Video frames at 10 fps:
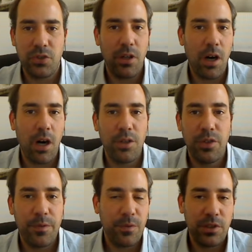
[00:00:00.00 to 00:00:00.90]
there are
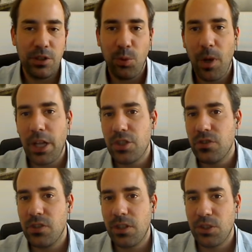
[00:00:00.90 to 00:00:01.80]
different
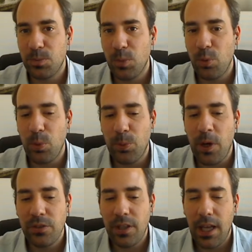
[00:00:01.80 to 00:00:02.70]
interactions a customer will
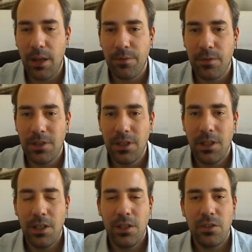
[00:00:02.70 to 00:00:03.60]
want to have.
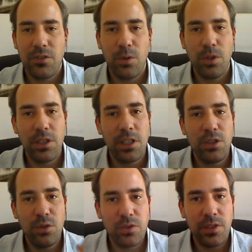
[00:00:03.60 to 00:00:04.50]
So you can
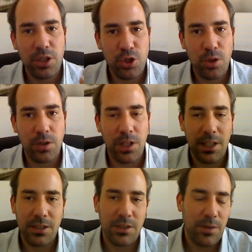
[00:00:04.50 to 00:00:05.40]
use that journey,
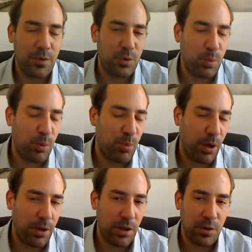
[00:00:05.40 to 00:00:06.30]
and it differs per
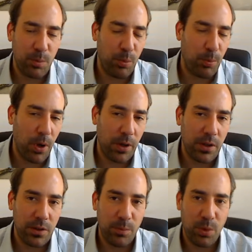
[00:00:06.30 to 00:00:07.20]
product, per
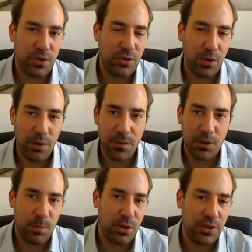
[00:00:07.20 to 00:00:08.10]
market, per
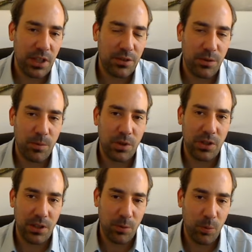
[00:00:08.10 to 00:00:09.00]
service, per sector,
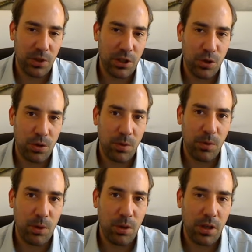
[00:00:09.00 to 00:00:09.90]
what that journey
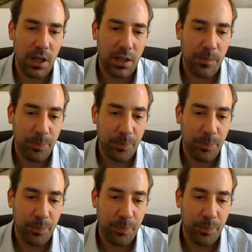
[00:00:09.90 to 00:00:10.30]
will look like.